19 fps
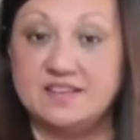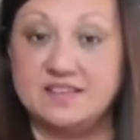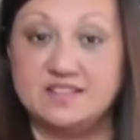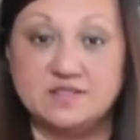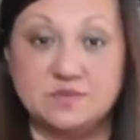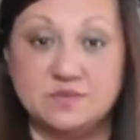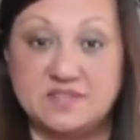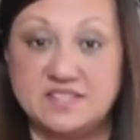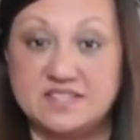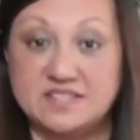
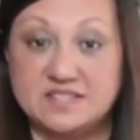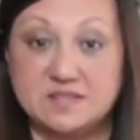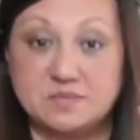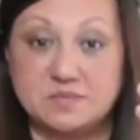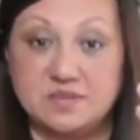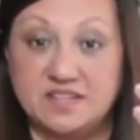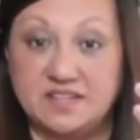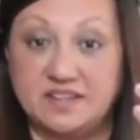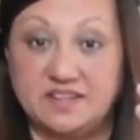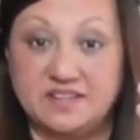This one is
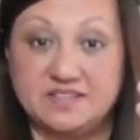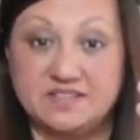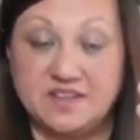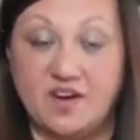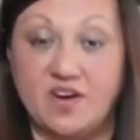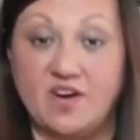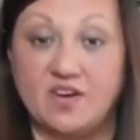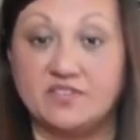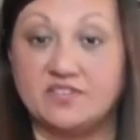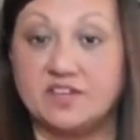completely
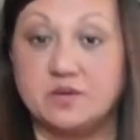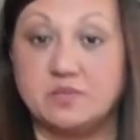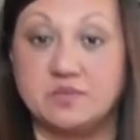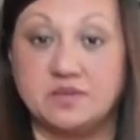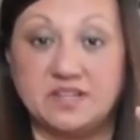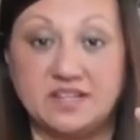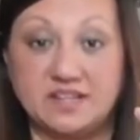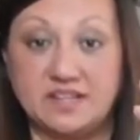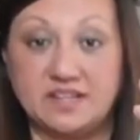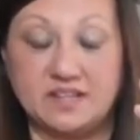soft,
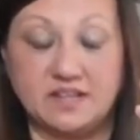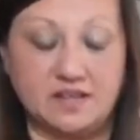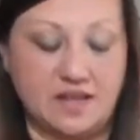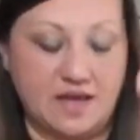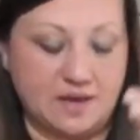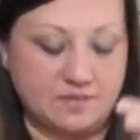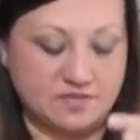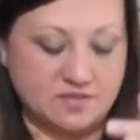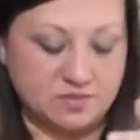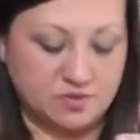completely
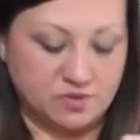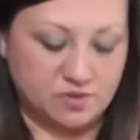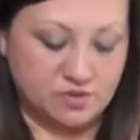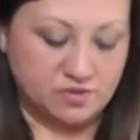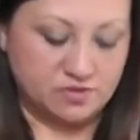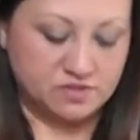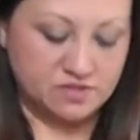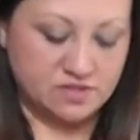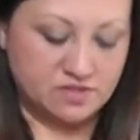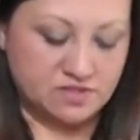
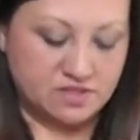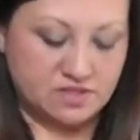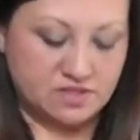collapsible,